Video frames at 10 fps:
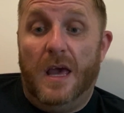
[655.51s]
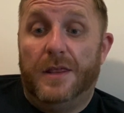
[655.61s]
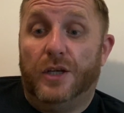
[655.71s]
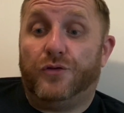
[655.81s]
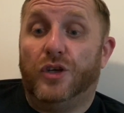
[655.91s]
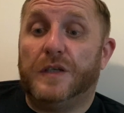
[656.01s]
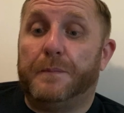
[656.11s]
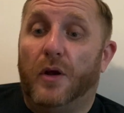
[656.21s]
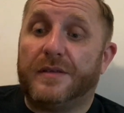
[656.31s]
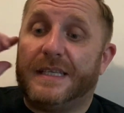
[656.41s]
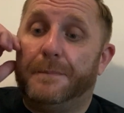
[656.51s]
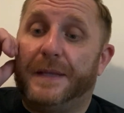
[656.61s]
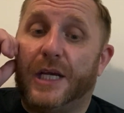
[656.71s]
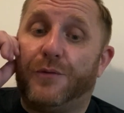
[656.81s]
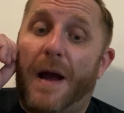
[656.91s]
The Trunchbull
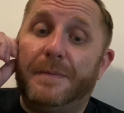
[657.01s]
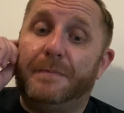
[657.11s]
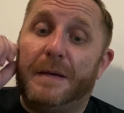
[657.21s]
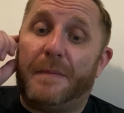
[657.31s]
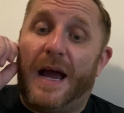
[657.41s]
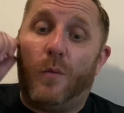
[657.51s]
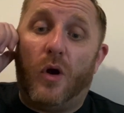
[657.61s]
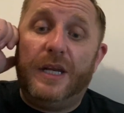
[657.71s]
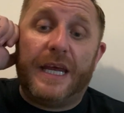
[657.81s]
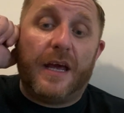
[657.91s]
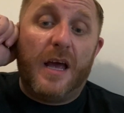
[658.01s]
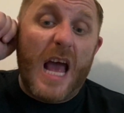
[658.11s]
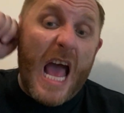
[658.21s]
simply grabbed me by one ear